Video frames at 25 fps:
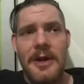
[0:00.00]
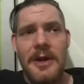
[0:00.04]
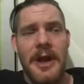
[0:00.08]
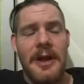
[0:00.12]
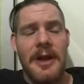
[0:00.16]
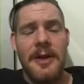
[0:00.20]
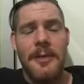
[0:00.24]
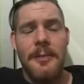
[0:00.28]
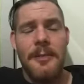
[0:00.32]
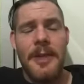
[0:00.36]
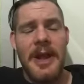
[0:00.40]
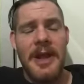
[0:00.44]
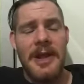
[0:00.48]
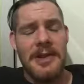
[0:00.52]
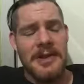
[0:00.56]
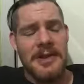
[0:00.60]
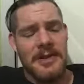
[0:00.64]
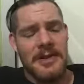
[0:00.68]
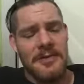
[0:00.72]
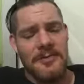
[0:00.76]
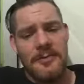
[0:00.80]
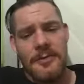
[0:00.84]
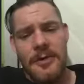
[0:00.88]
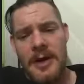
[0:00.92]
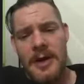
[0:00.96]
an
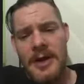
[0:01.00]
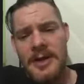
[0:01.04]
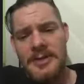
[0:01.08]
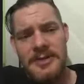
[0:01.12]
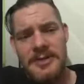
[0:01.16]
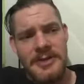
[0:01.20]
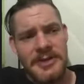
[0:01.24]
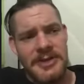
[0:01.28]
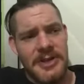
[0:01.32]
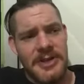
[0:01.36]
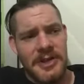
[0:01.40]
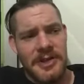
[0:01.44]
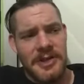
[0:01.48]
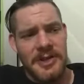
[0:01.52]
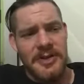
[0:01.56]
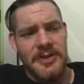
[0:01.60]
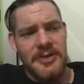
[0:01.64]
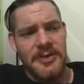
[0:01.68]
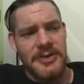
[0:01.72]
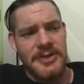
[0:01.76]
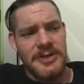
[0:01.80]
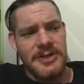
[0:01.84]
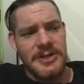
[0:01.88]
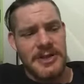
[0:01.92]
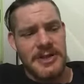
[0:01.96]
amazing writer. She's
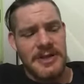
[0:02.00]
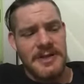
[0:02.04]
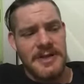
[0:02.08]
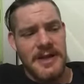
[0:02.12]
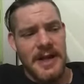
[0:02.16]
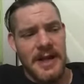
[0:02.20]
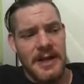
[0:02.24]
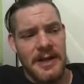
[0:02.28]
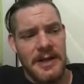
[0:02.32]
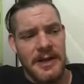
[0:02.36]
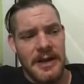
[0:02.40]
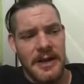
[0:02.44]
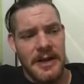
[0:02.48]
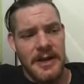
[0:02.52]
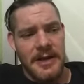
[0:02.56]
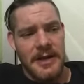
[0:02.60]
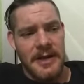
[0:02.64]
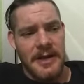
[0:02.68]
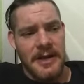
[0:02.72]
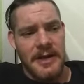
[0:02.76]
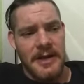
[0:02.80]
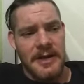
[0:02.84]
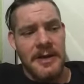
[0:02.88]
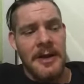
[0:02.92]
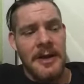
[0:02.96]
hugely talented.
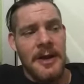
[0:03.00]
And